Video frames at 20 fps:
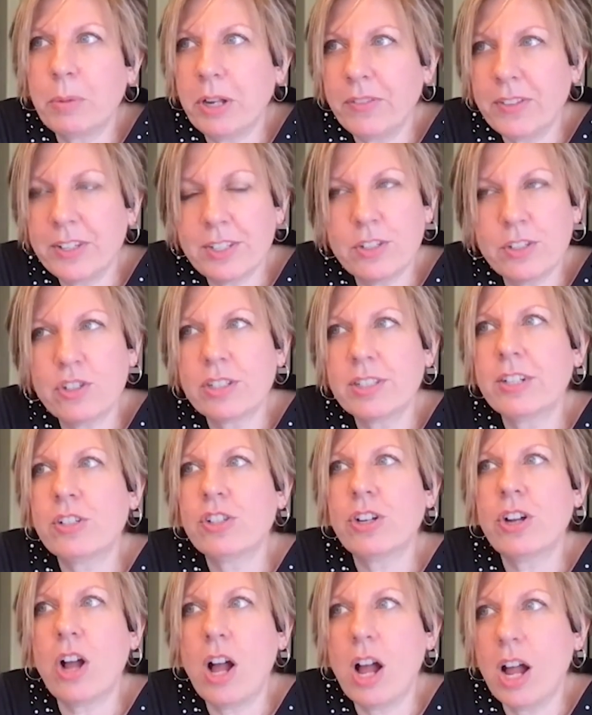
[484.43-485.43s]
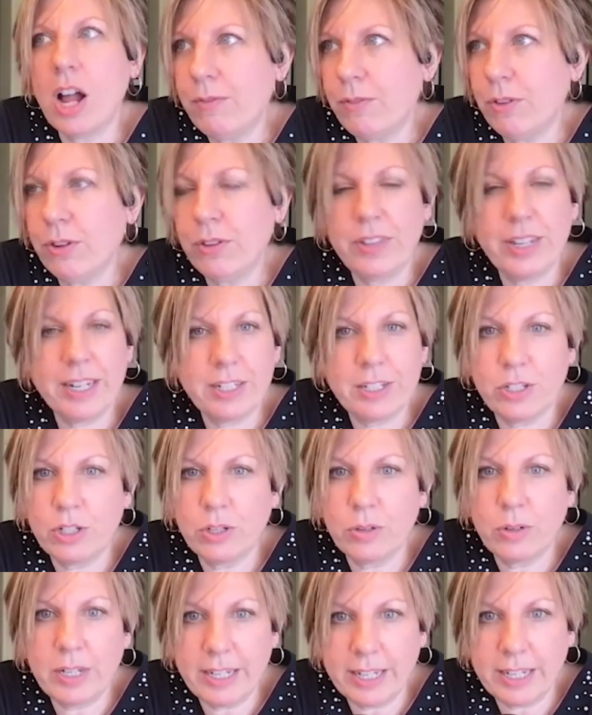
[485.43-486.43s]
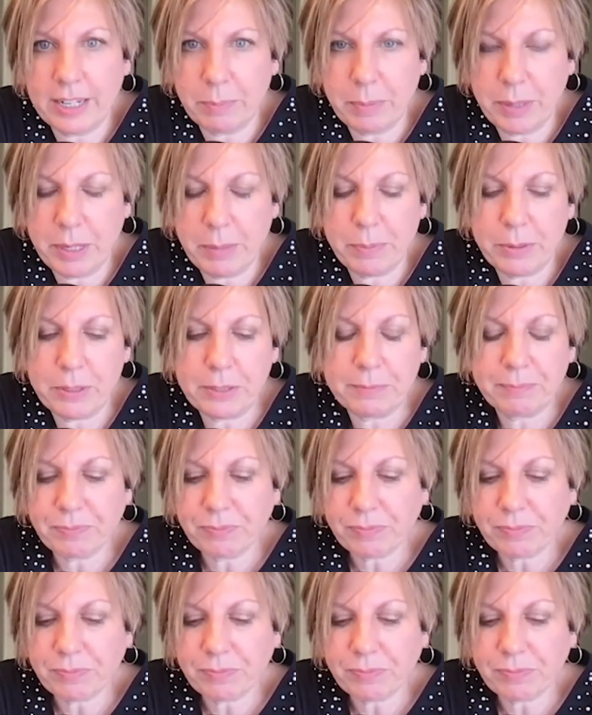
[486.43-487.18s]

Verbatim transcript: And this is just such an awful thing to do to young people.